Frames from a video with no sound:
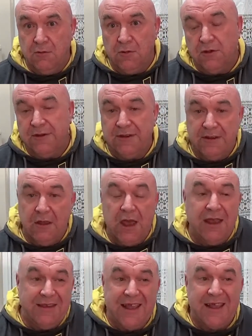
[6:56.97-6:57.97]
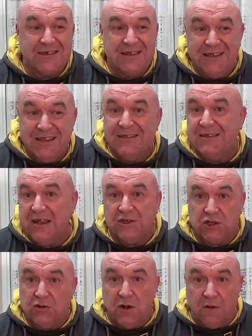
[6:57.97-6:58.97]
because it's actually an
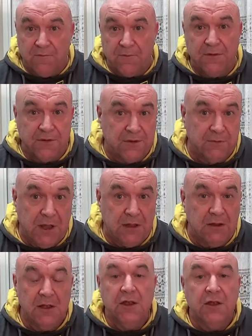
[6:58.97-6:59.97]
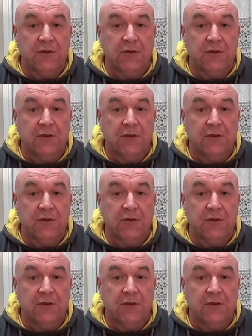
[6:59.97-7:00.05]
international conference as well.